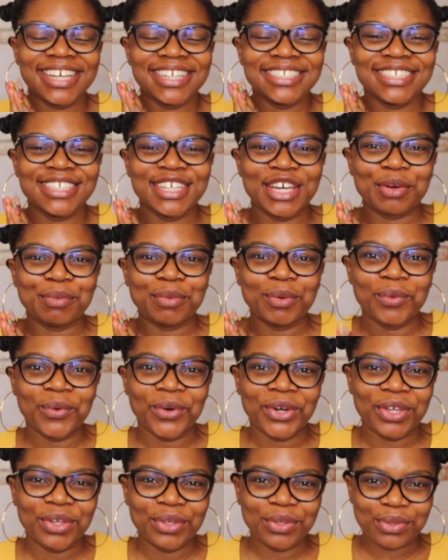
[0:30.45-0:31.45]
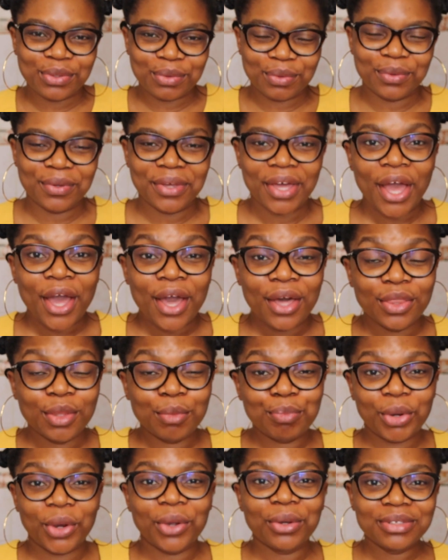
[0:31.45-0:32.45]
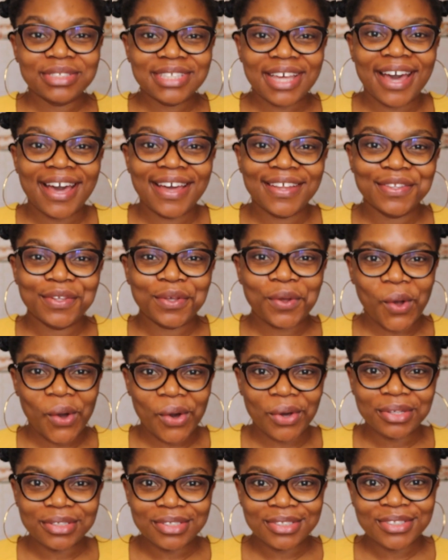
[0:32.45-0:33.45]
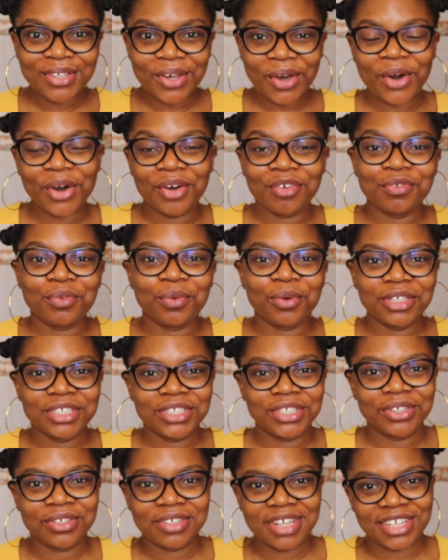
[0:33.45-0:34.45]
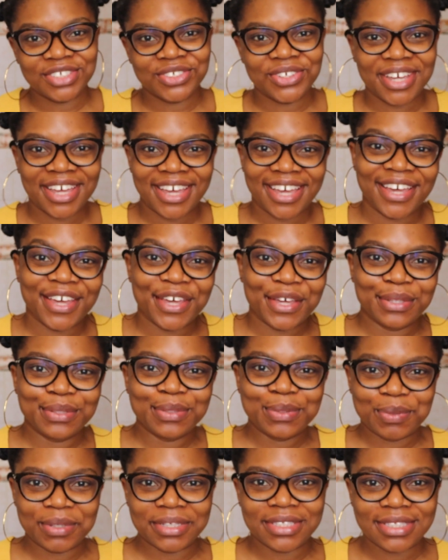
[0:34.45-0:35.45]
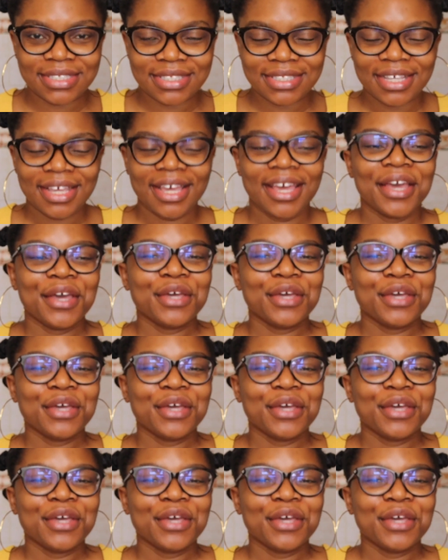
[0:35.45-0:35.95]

and today I'll be walking you through the pros and the cons of washing your natural hair in twists.